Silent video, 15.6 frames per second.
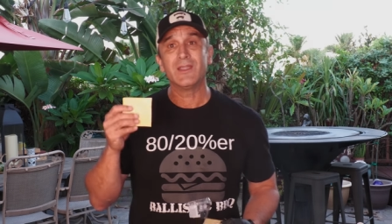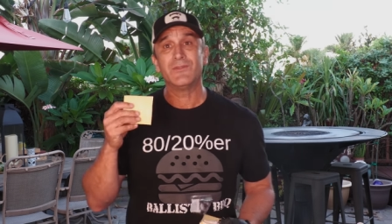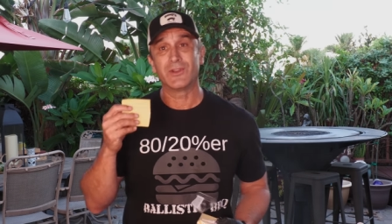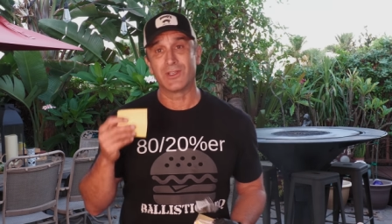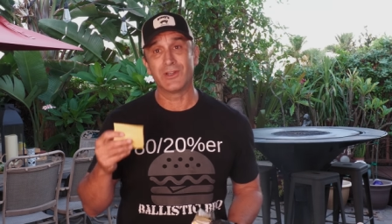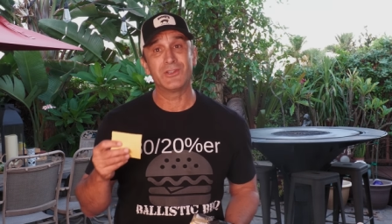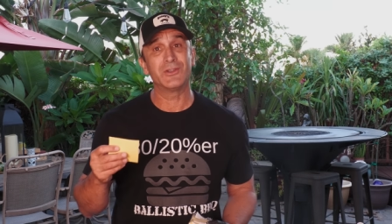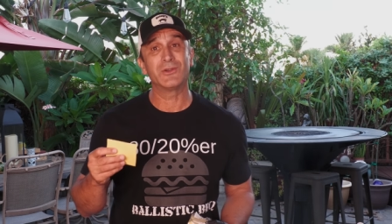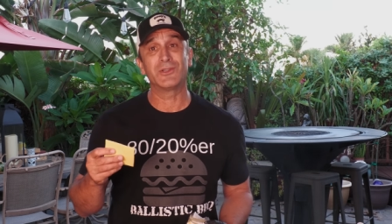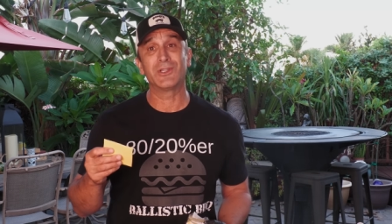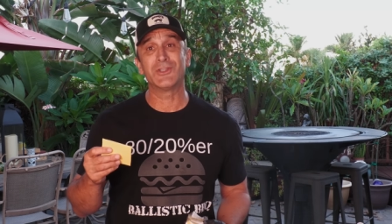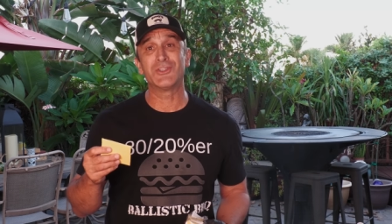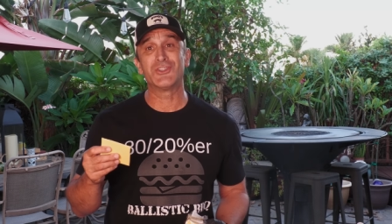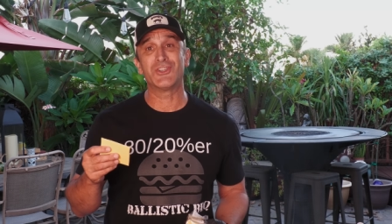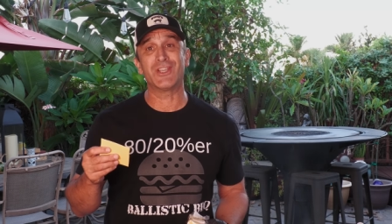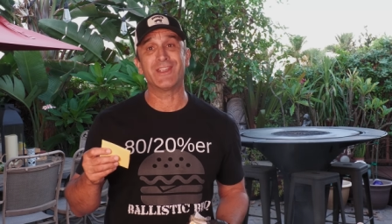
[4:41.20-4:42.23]
You're going to do a
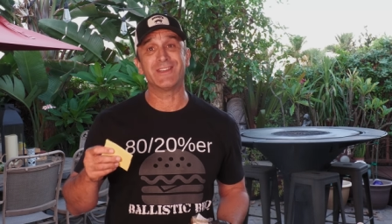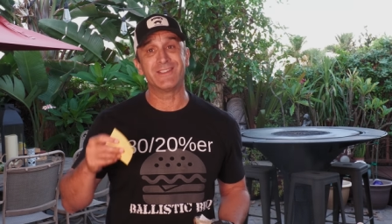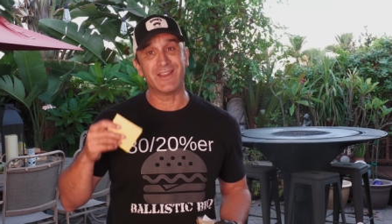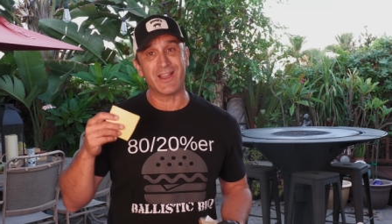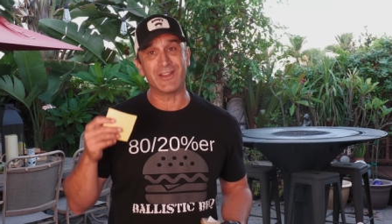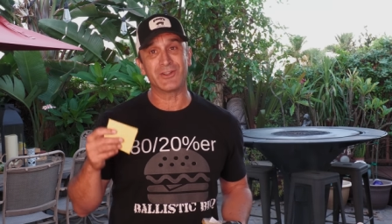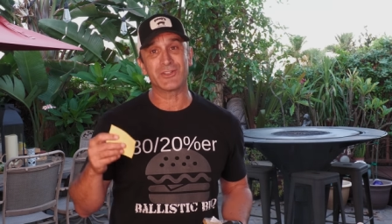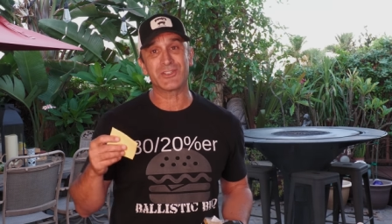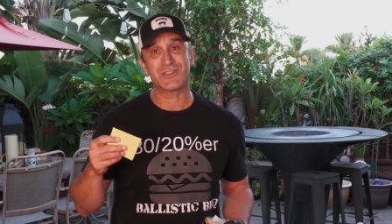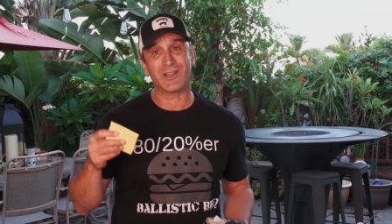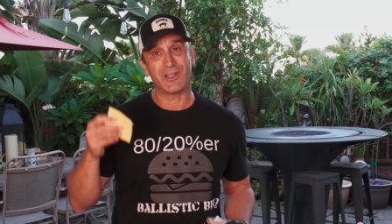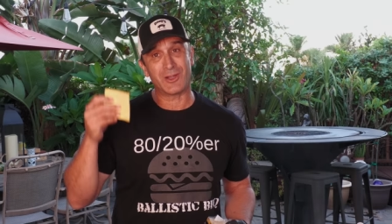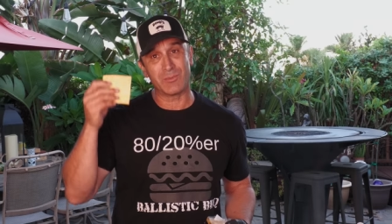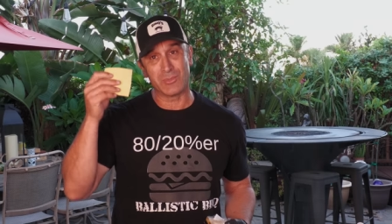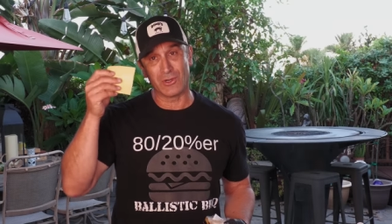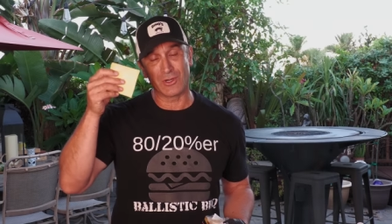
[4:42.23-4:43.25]
legit
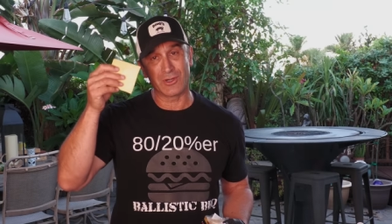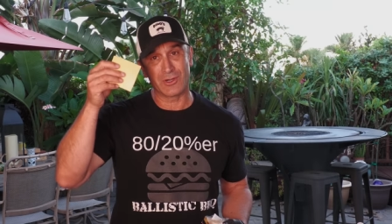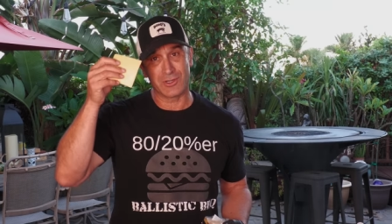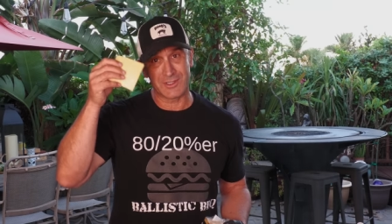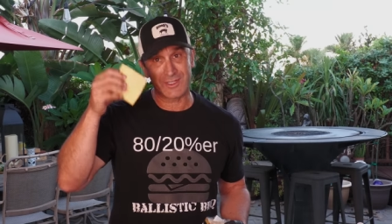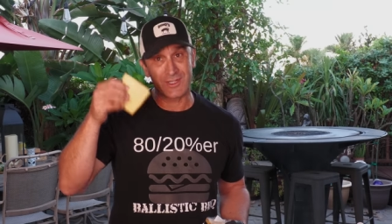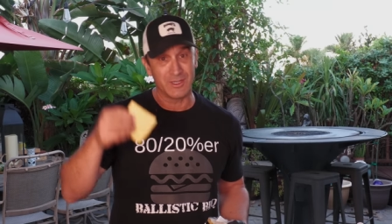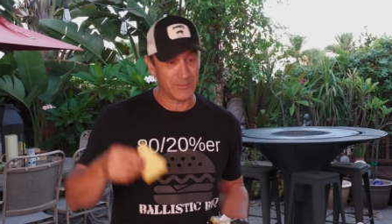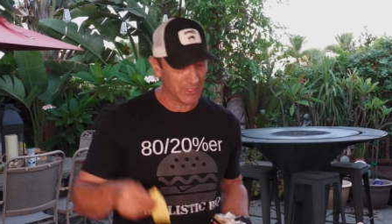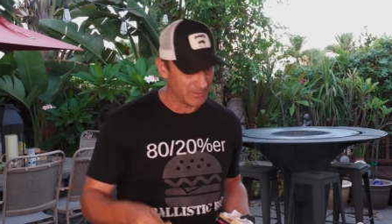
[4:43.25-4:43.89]
diner-style burger. It's going to be